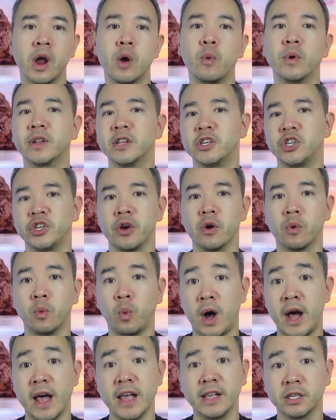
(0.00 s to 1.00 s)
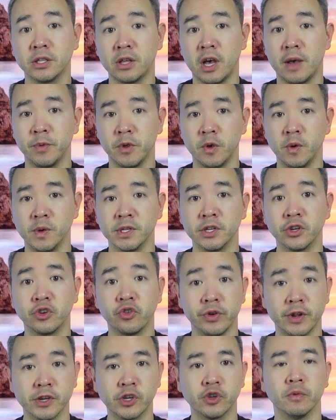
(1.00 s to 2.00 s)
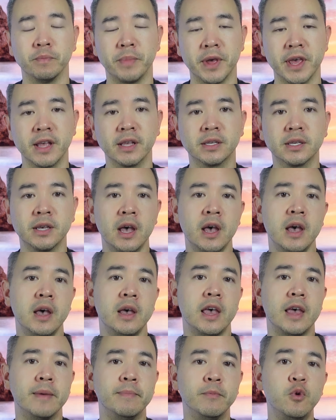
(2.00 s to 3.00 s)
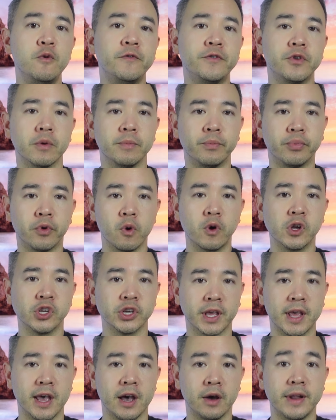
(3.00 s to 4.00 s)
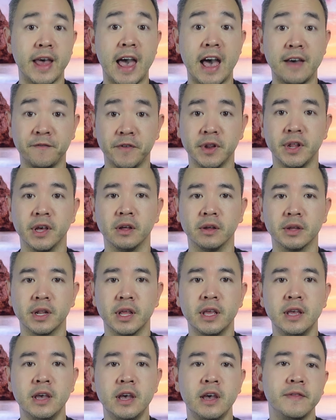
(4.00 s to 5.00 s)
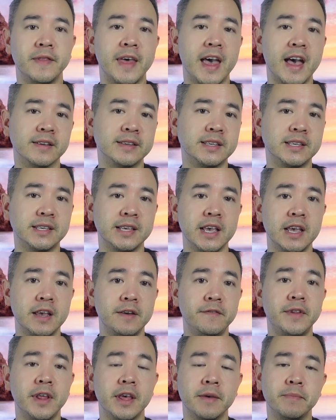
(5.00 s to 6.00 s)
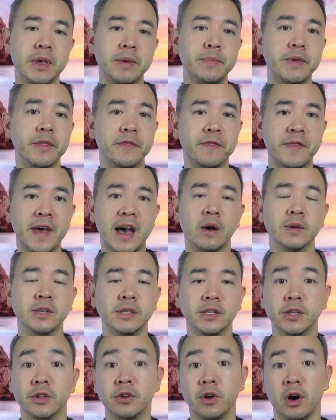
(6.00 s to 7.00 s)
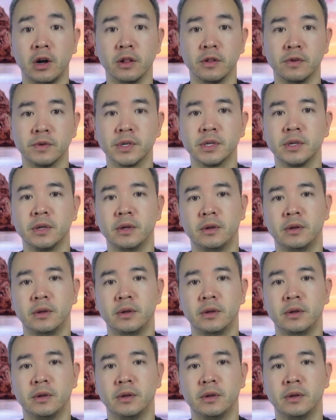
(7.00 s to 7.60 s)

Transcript: I want to share why I stopped using traditional banks and moved to a brokerage account at Fidelity that has saved and made me thousands of dollars.